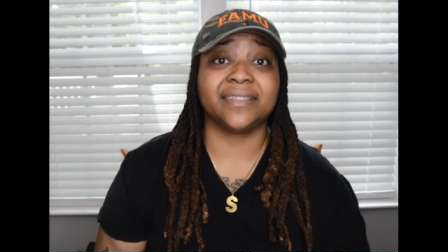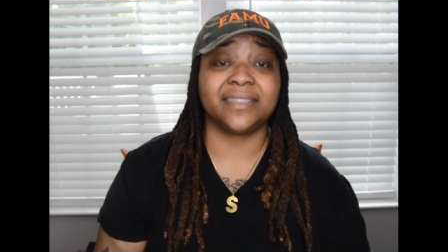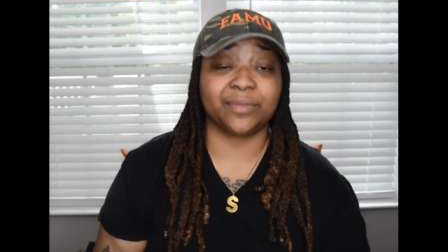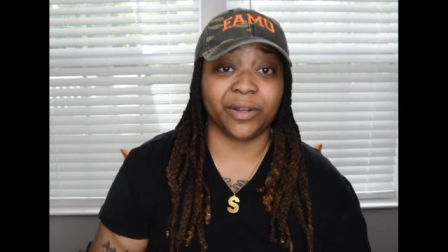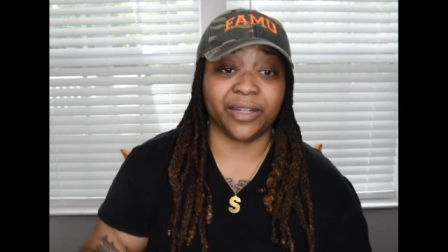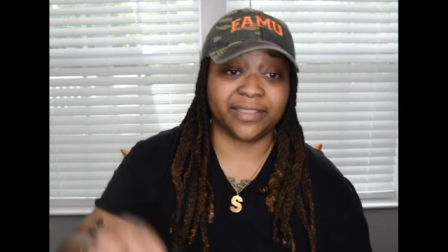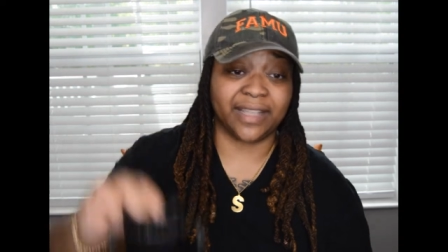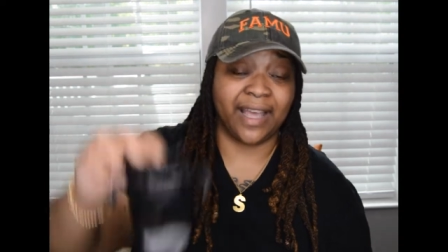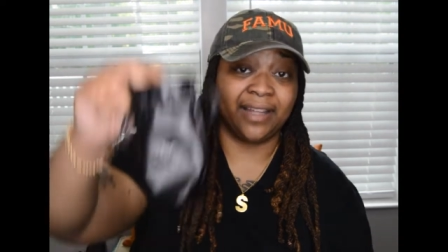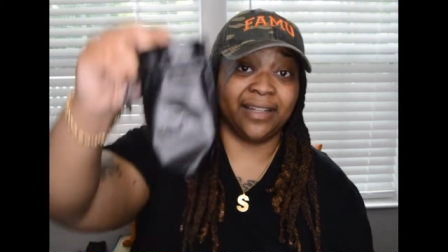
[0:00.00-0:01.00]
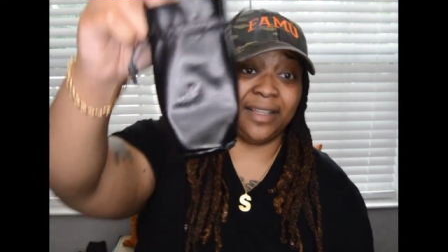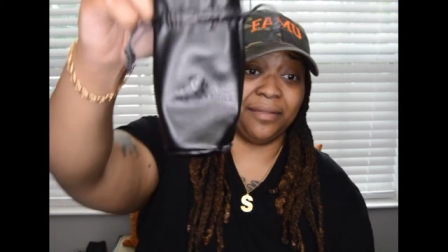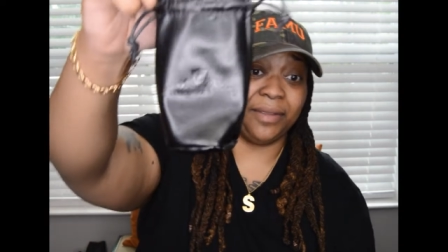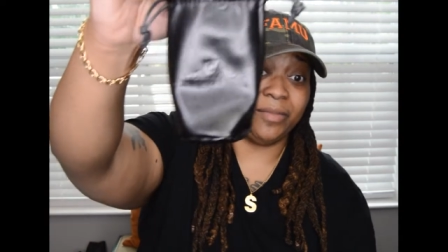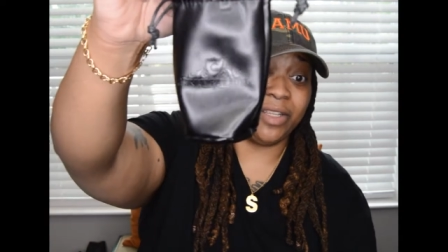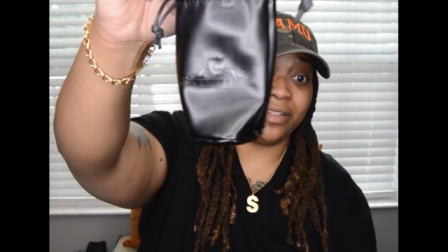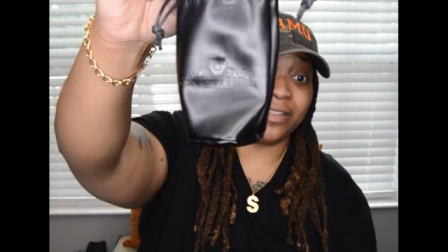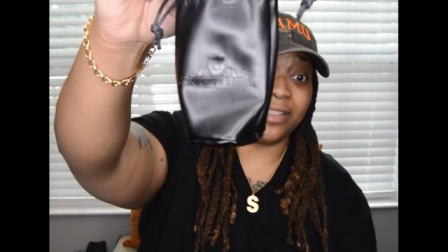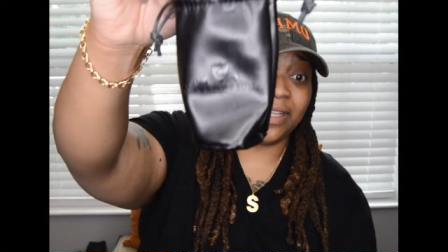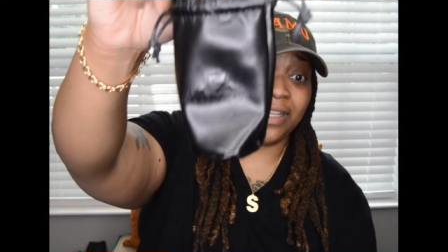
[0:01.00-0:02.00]
It's where it's at. I
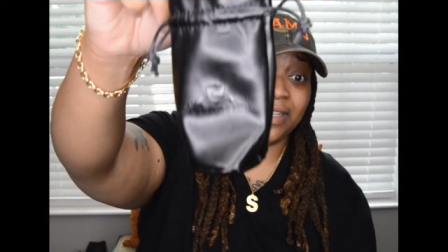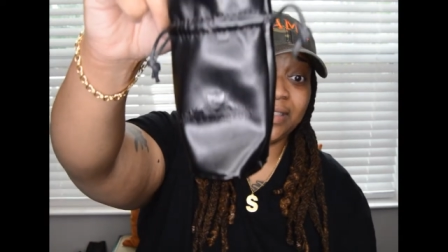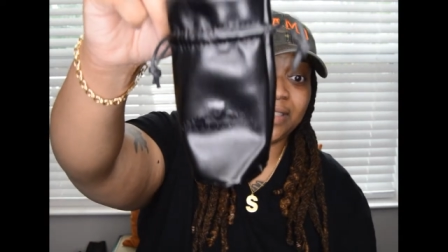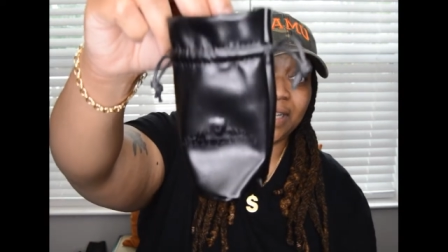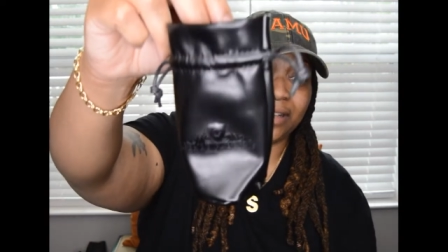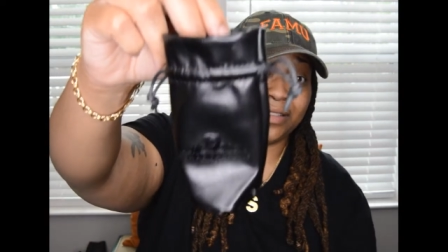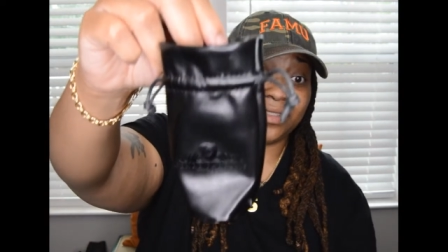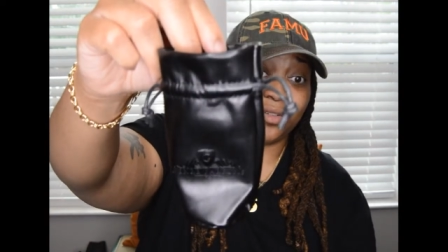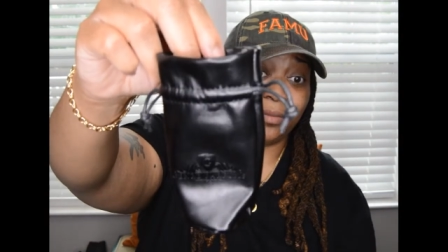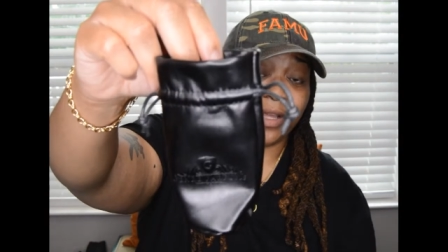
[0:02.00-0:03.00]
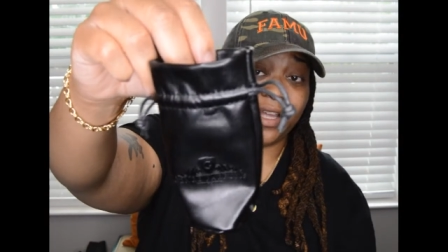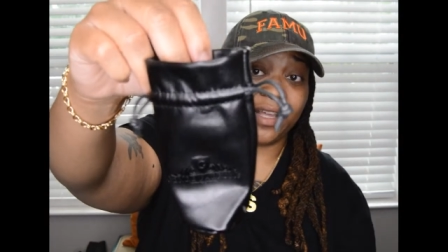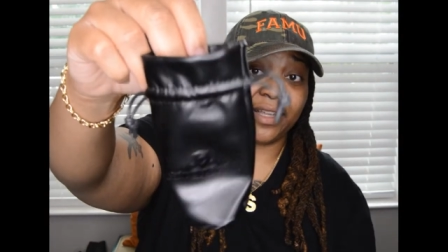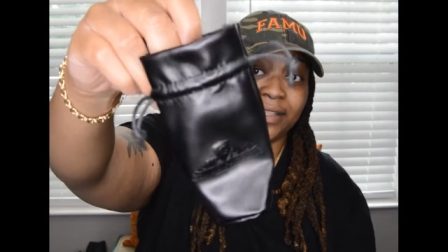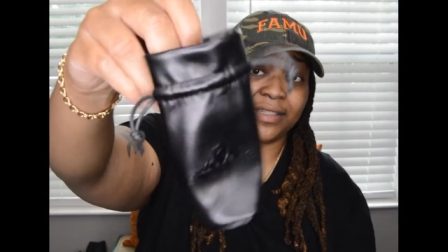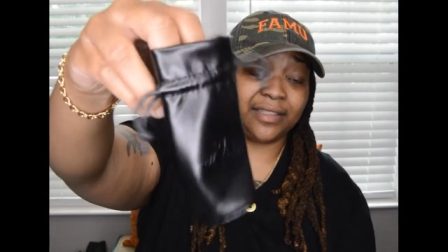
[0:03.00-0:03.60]
mean, check out this little bag.